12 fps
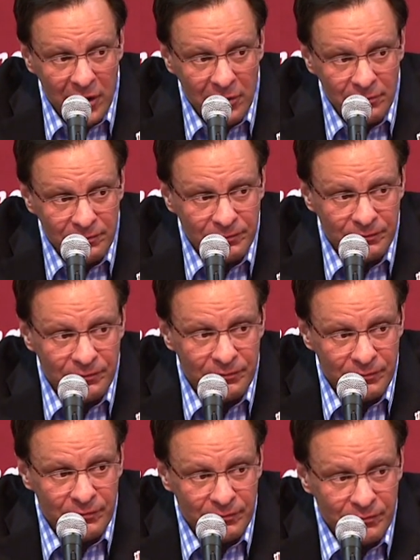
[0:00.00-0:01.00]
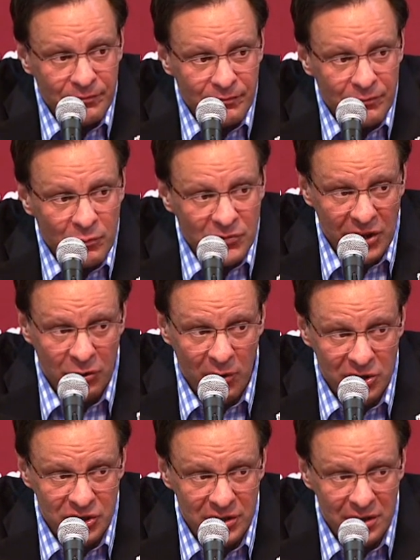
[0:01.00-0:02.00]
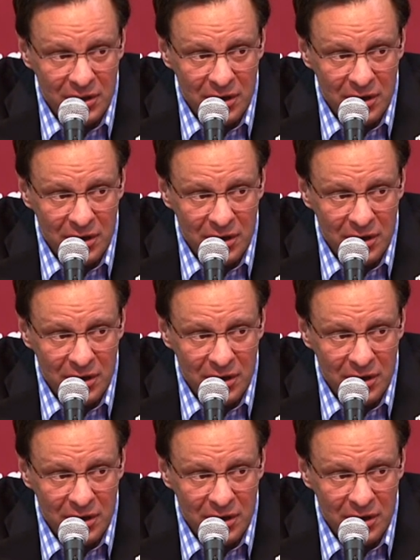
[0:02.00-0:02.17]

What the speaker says: there. Is that the question?